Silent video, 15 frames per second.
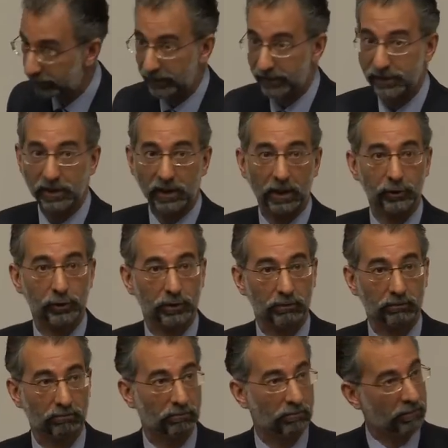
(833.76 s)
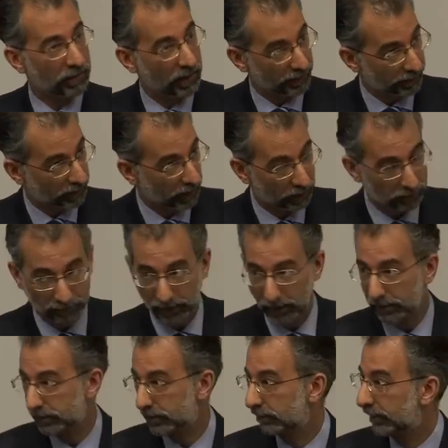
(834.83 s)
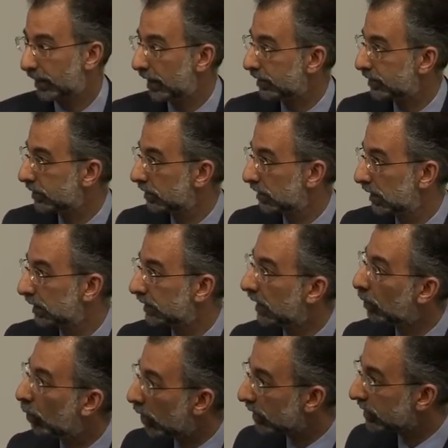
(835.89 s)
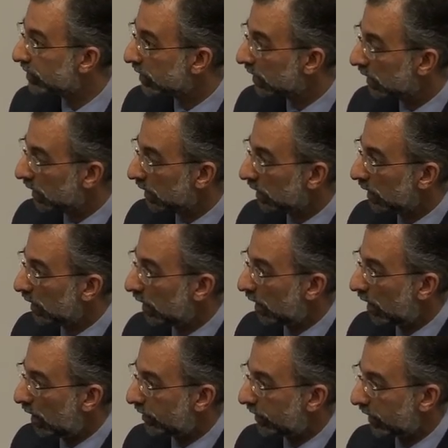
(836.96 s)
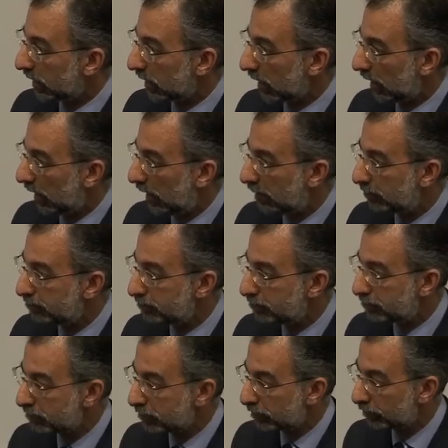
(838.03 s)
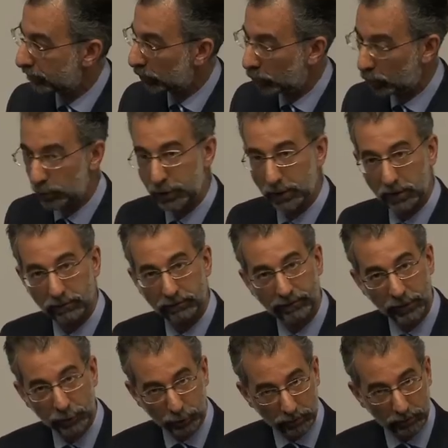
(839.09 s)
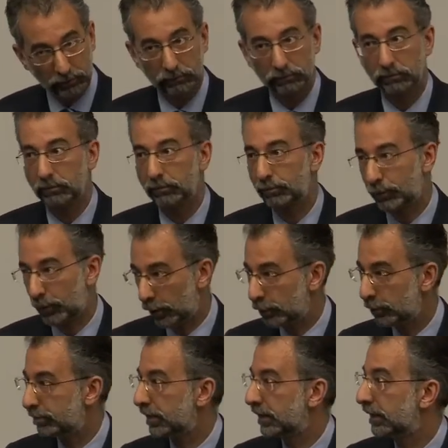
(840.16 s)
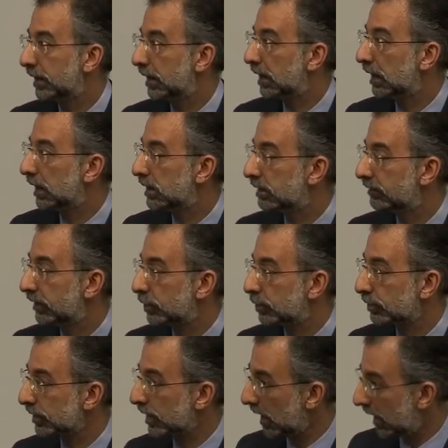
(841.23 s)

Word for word: investigation. Nothing came about of that. There was the um, audio-visual probe in the individuals'